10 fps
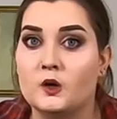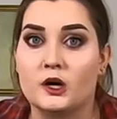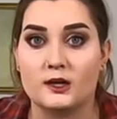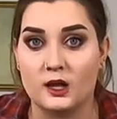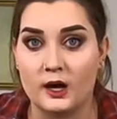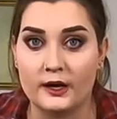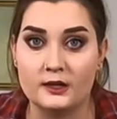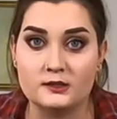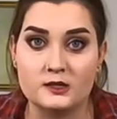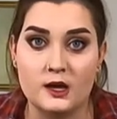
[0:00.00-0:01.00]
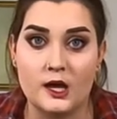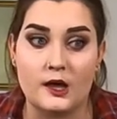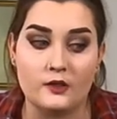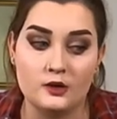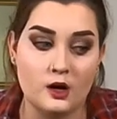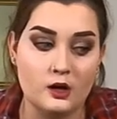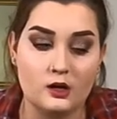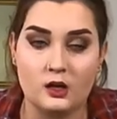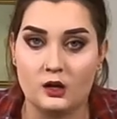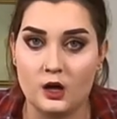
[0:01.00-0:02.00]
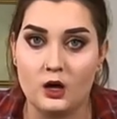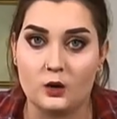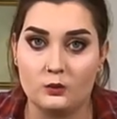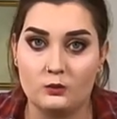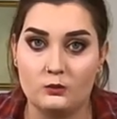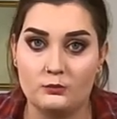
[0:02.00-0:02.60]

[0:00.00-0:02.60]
or a client, and they're not going to know